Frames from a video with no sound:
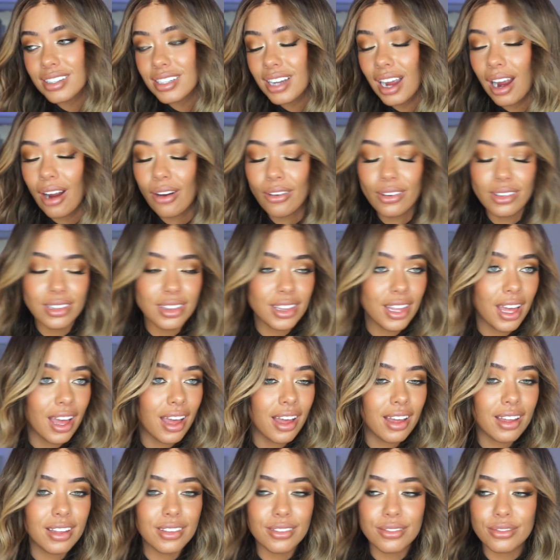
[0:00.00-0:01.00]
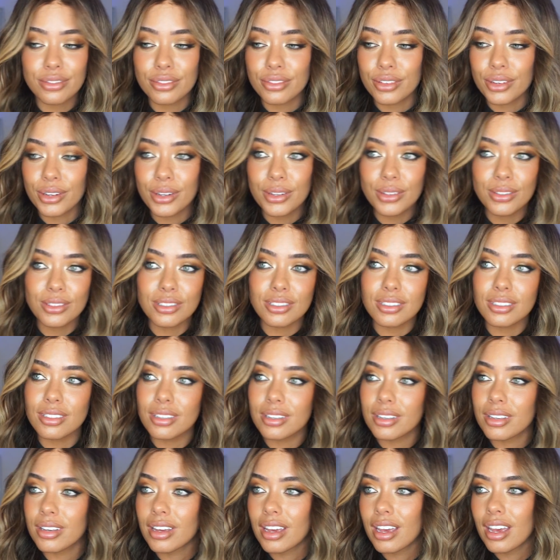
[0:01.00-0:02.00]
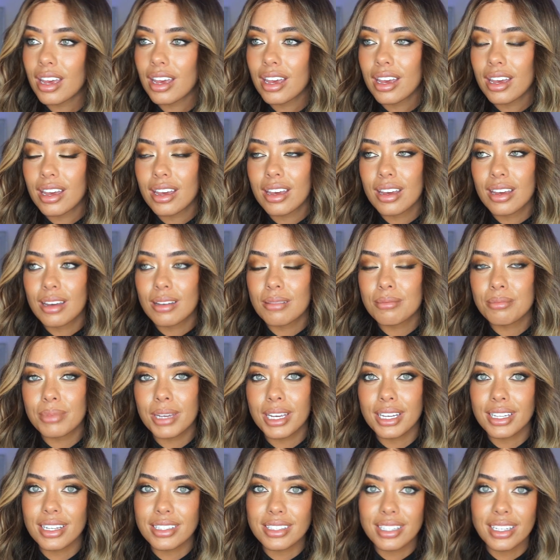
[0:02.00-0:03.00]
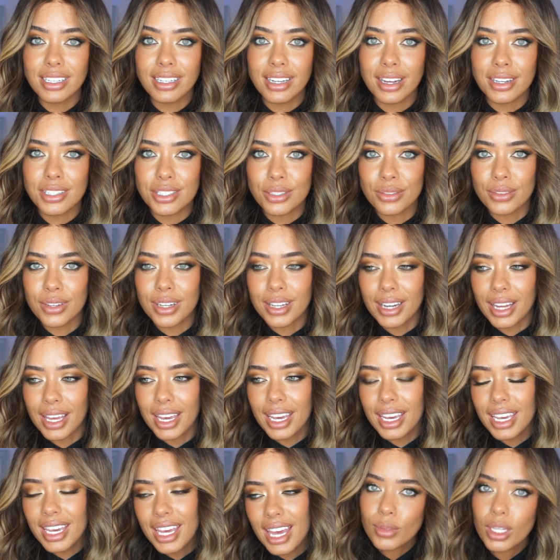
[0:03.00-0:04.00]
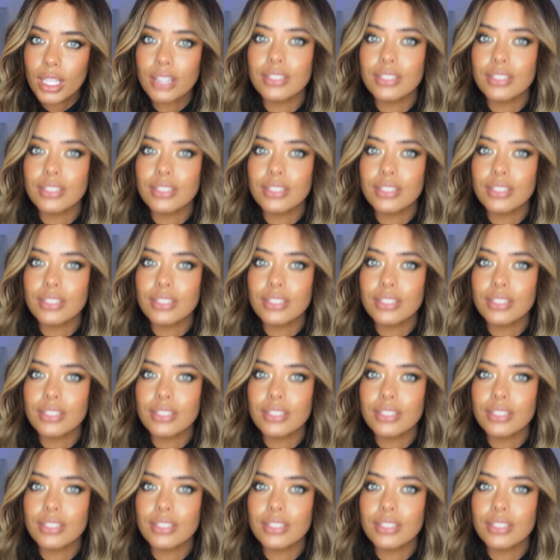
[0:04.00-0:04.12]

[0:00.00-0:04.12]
carried that through to being a teenager really.